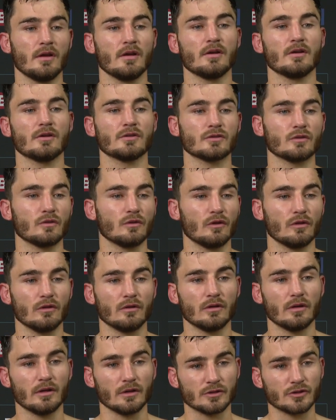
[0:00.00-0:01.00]
So
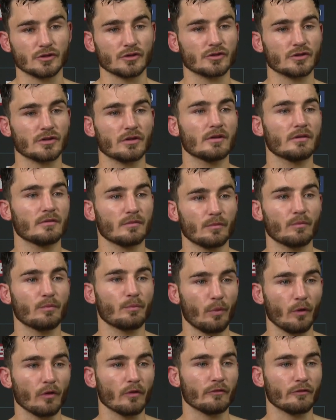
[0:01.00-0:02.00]
it's just
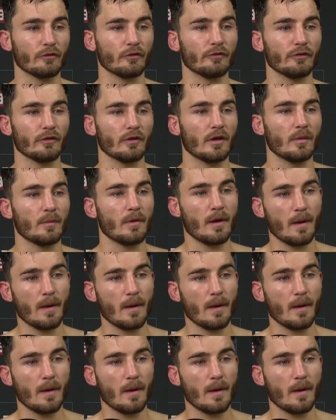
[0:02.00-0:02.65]
pulling through for them.